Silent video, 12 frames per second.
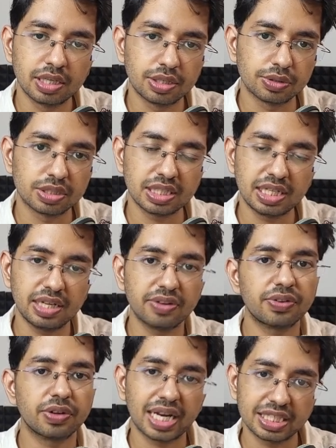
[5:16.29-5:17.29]
to see
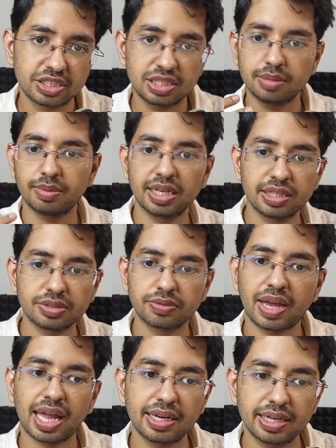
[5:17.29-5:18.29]
if your HTML is
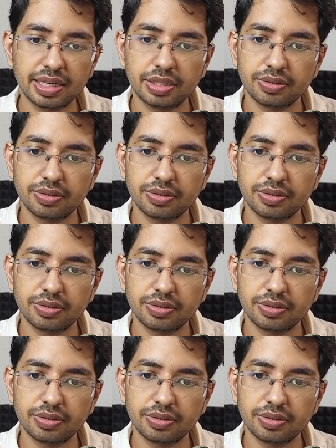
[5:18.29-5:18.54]
valid.